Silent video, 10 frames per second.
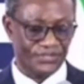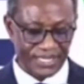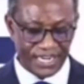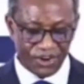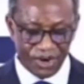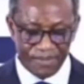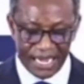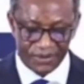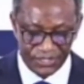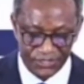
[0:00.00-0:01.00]
the old
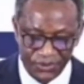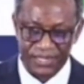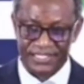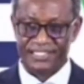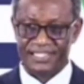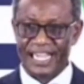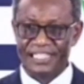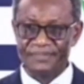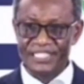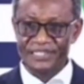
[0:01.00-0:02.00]
man was hot, he
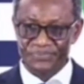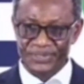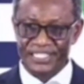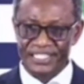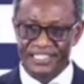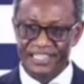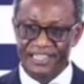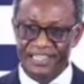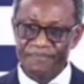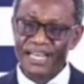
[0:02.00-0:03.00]
has been in prison.
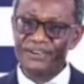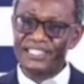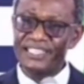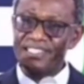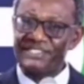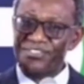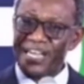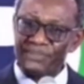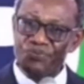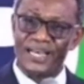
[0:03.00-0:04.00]
But there was
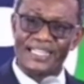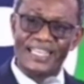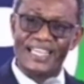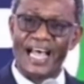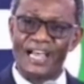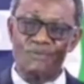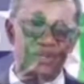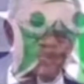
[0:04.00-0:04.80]
this trustworthy guy who was